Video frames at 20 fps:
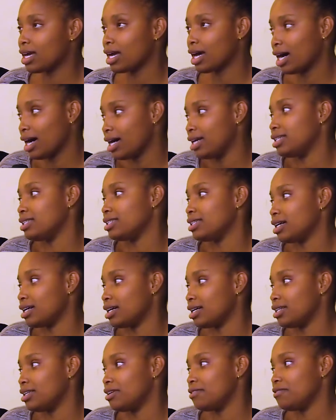kind of
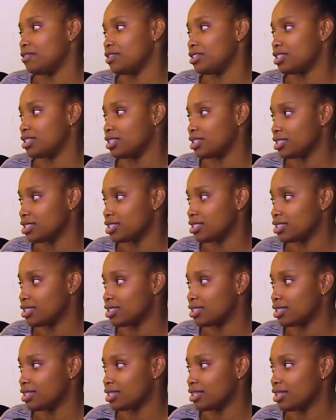deficient,
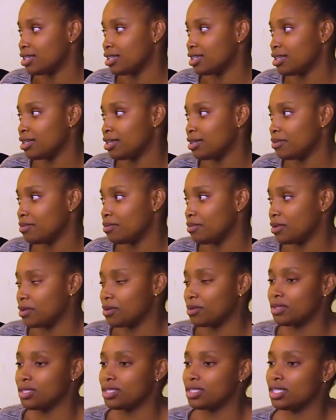
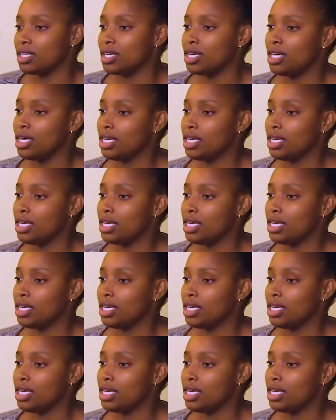because